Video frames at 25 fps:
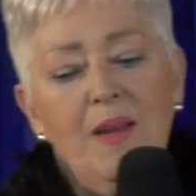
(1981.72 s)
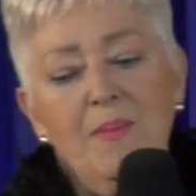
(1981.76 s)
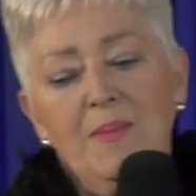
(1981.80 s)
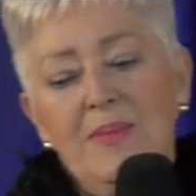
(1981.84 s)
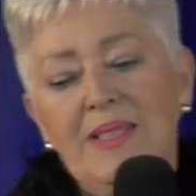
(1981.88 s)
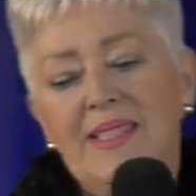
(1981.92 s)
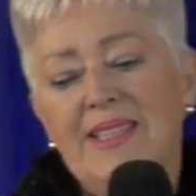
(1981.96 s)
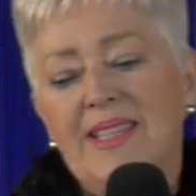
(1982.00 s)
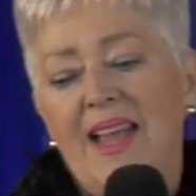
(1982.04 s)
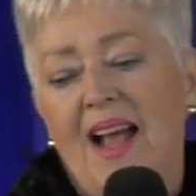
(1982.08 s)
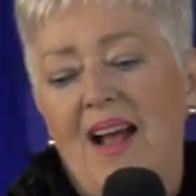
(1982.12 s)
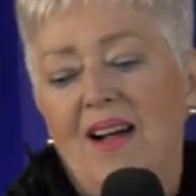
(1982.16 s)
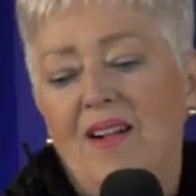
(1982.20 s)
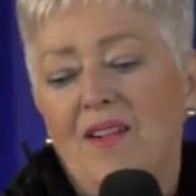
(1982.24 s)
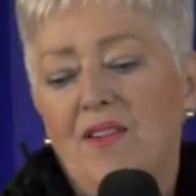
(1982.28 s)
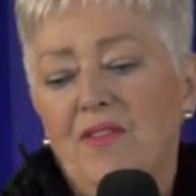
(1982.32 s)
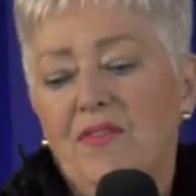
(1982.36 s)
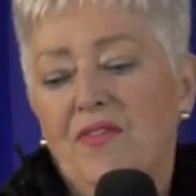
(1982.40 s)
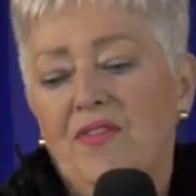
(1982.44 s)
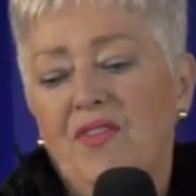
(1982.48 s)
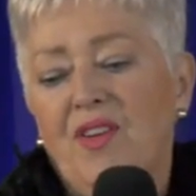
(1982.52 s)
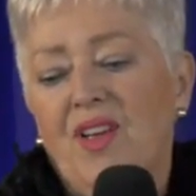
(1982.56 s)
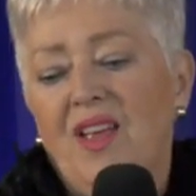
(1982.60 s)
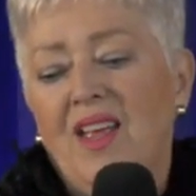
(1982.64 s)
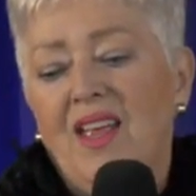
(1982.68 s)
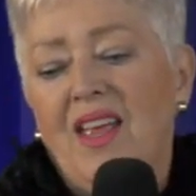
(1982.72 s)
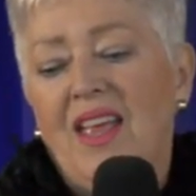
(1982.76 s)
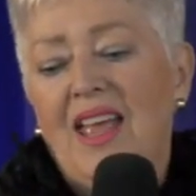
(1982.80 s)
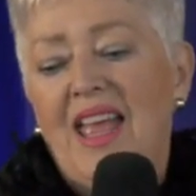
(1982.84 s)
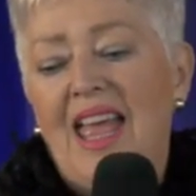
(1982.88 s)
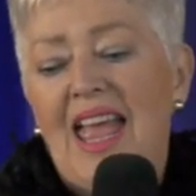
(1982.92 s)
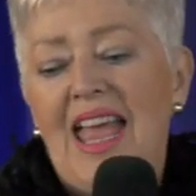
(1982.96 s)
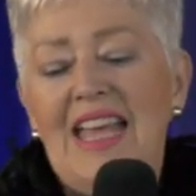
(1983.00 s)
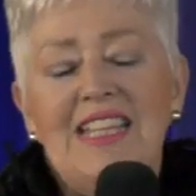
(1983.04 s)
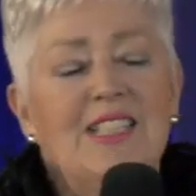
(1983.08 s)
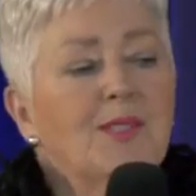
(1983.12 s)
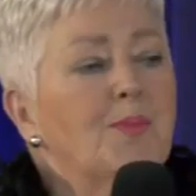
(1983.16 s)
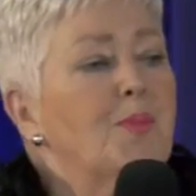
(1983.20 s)
Himself
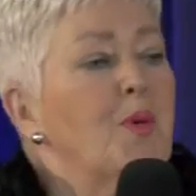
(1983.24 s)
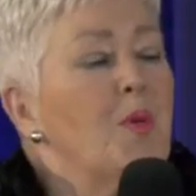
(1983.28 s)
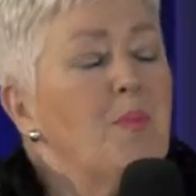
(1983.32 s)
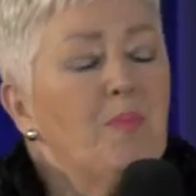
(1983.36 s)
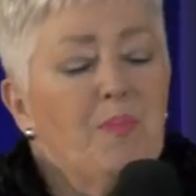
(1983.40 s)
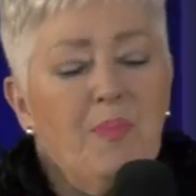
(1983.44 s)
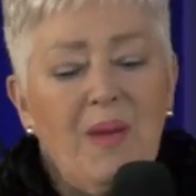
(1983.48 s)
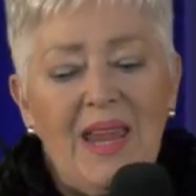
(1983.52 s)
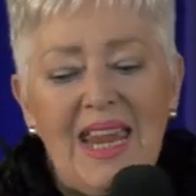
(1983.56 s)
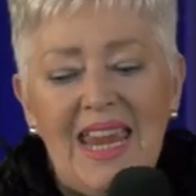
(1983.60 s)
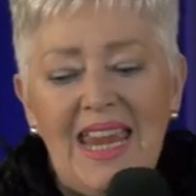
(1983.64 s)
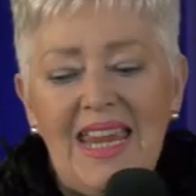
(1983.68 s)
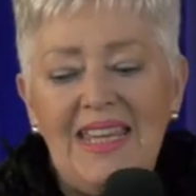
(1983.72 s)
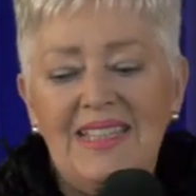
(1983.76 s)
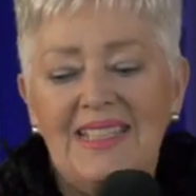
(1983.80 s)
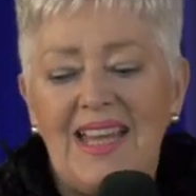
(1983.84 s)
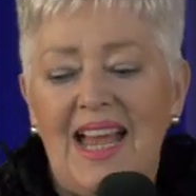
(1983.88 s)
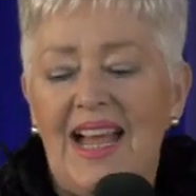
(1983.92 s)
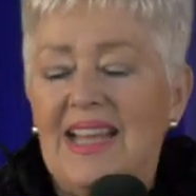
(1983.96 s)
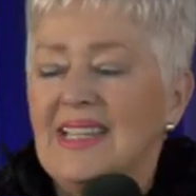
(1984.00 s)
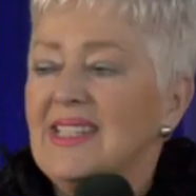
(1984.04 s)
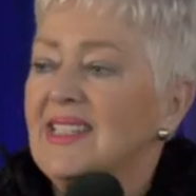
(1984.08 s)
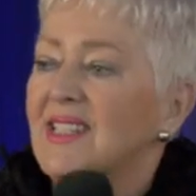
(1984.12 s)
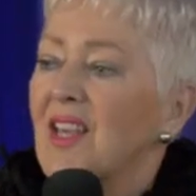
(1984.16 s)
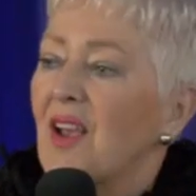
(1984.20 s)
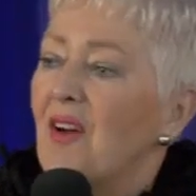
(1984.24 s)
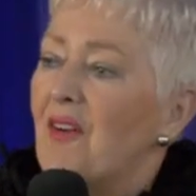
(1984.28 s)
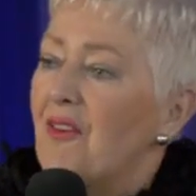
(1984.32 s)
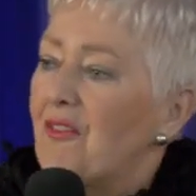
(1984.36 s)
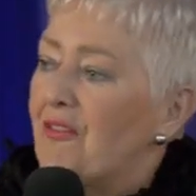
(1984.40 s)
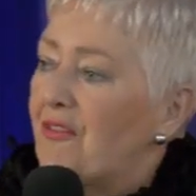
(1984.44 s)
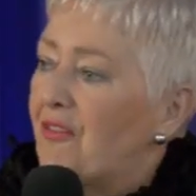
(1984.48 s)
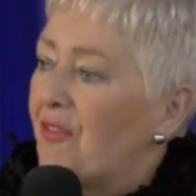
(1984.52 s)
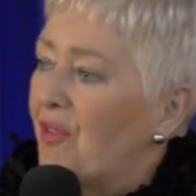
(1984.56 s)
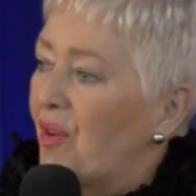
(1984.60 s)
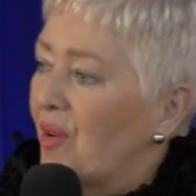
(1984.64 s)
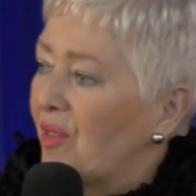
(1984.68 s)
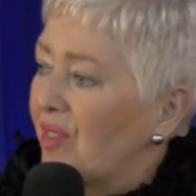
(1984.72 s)
has prepared us
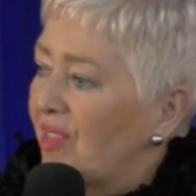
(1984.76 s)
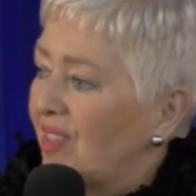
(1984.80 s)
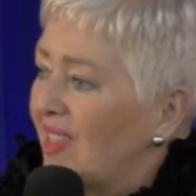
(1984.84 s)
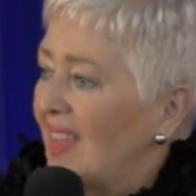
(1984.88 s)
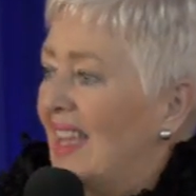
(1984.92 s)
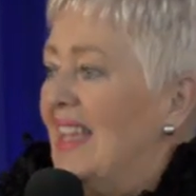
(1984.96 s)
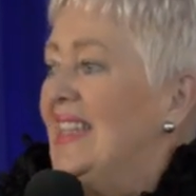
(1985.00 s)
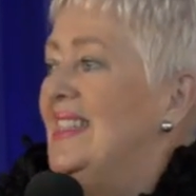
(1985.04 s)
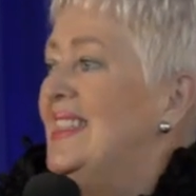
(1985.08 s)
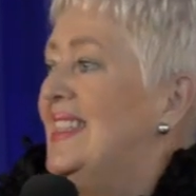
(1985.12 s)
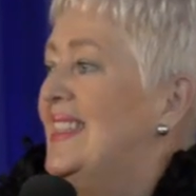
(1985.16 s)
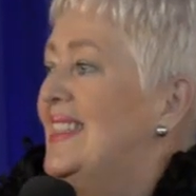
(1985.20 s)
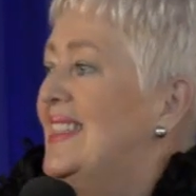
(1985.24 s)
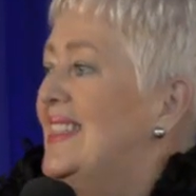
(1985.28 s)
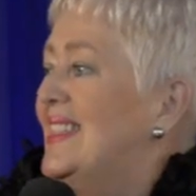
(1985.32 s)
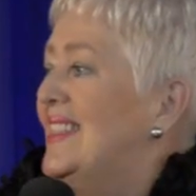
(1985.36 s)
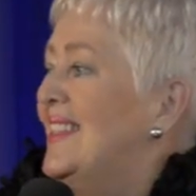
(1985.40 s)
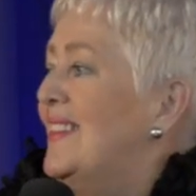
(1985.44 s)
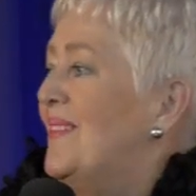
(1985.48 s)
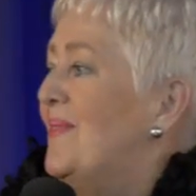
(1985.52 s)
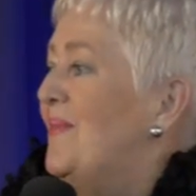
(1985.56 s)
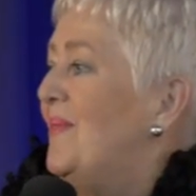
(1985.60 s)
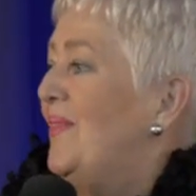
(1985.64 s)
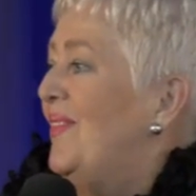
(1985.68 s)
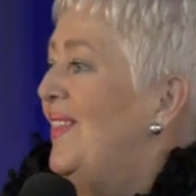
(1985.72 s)
for this.